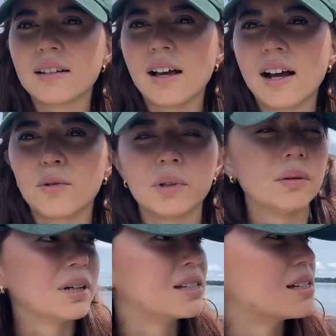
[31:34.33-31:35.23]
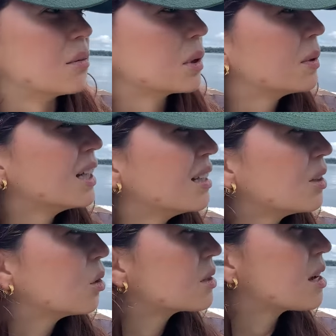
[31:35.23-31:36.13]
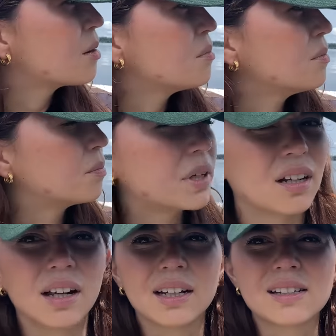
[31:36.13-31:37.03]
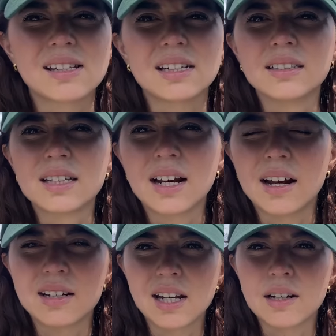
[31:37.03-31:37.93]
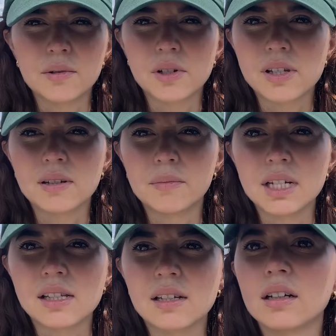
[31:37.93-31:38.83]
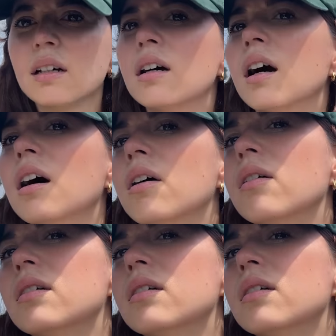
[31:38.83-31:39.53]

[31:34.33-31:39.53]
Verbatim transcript: I had really bad stomach pain the whole time, but like still 10 out of 10. It was just amazing. Oh.